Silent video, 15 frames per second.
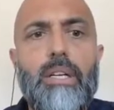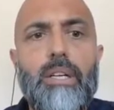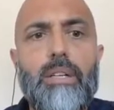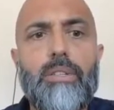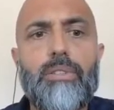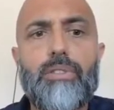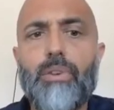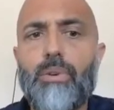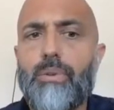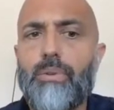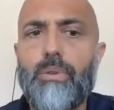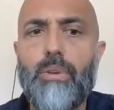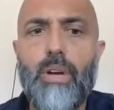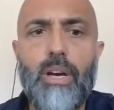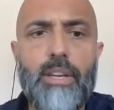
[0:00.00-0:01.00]
So
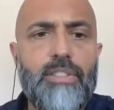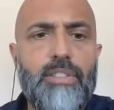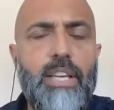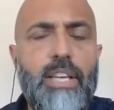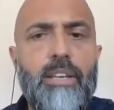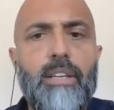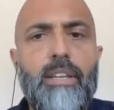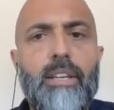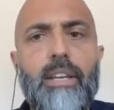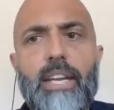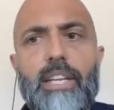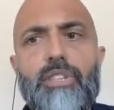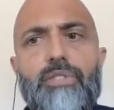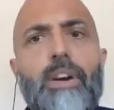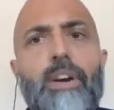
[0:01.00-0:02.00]
understanding
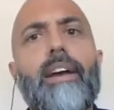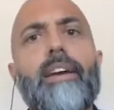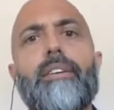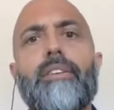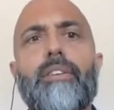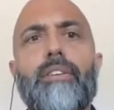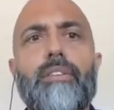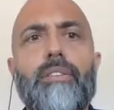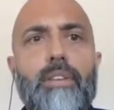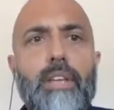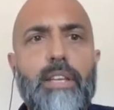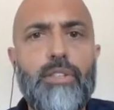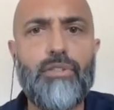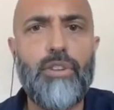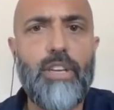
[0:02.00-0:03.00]
HVAC
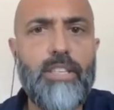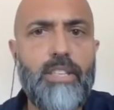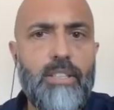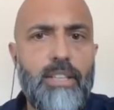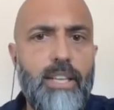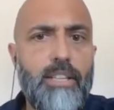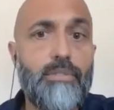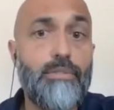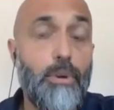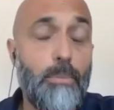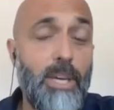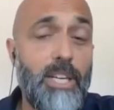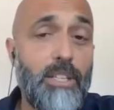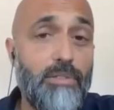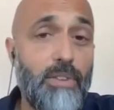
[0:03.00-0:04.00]
and integrating data
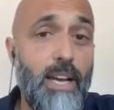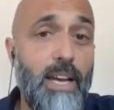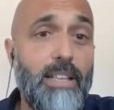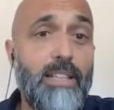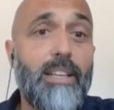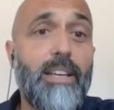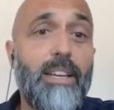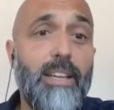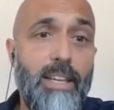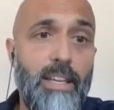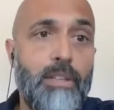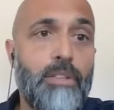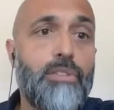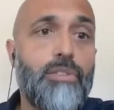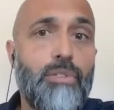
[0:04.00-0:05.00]
from HVAC
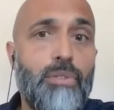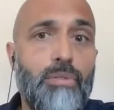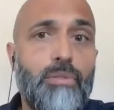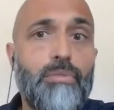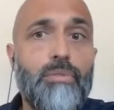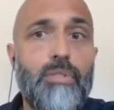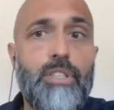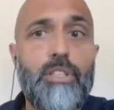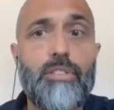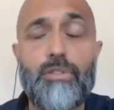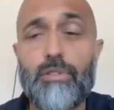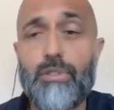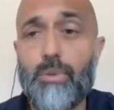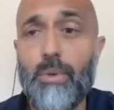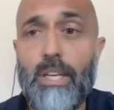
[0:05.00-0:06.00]
into a
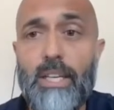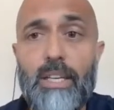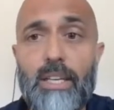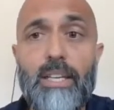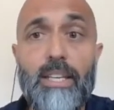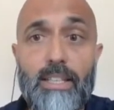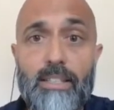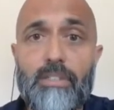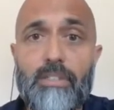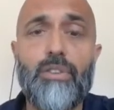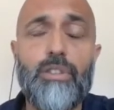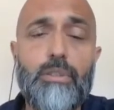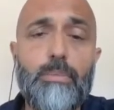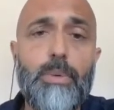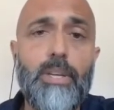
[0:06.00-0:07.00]
digital twin is going
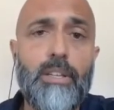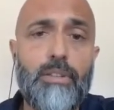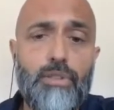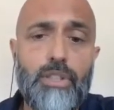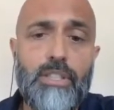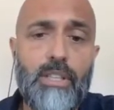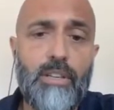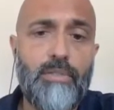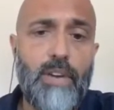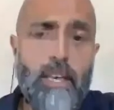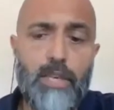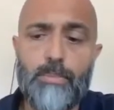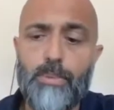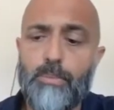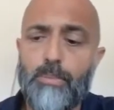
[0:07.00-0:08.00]
to be increasingly
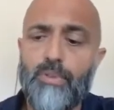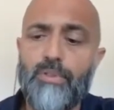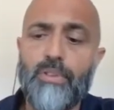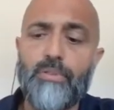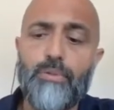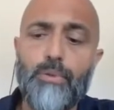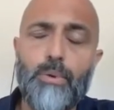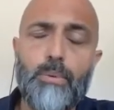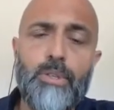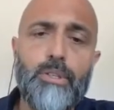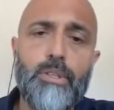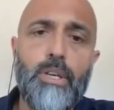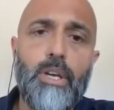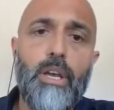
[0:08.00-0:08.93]
valuable moving forward.